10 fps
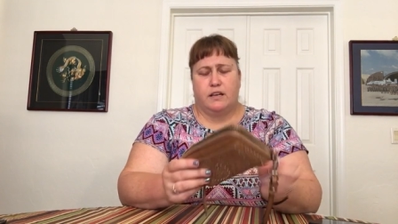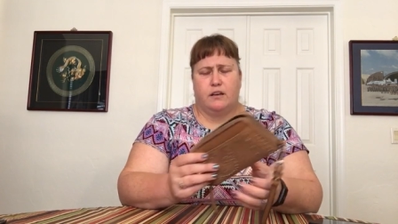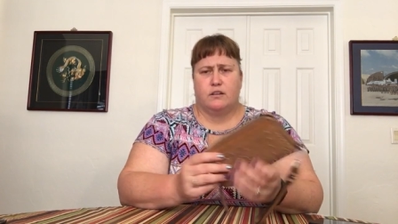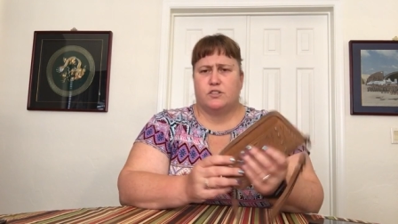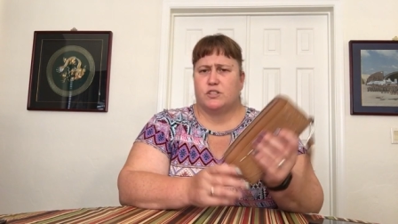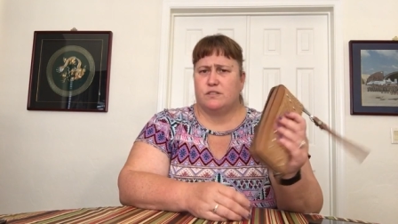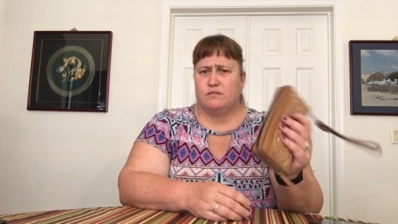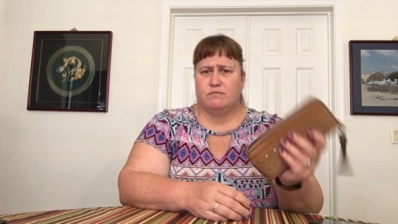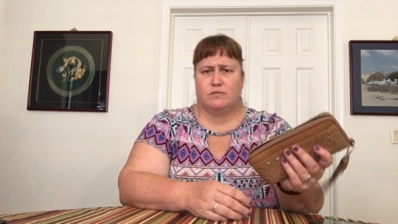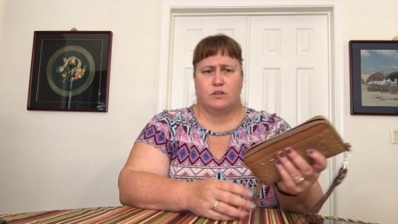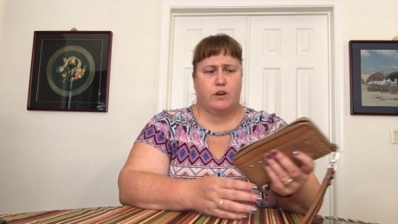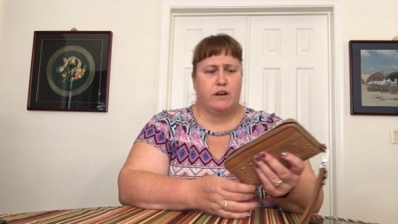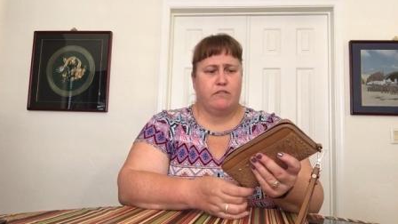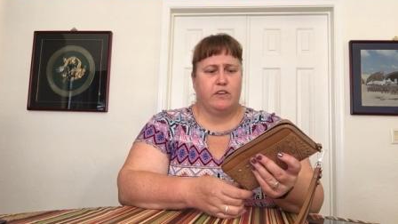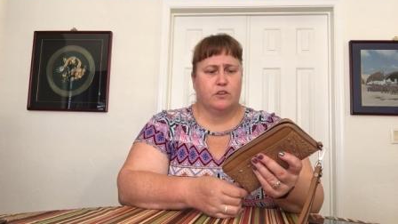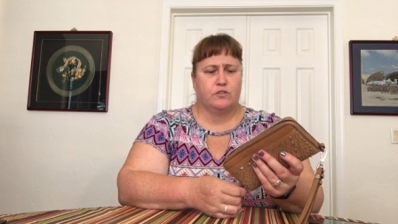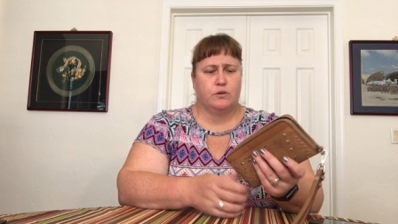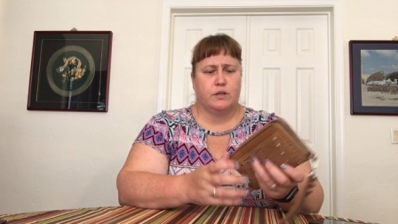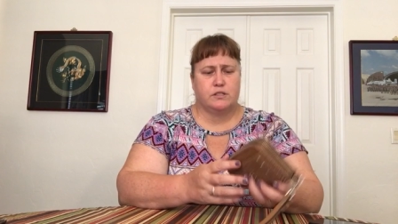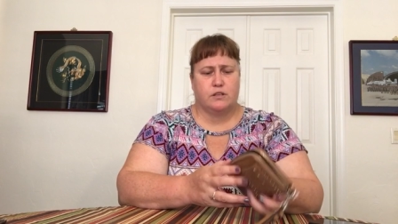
and just great feel to it.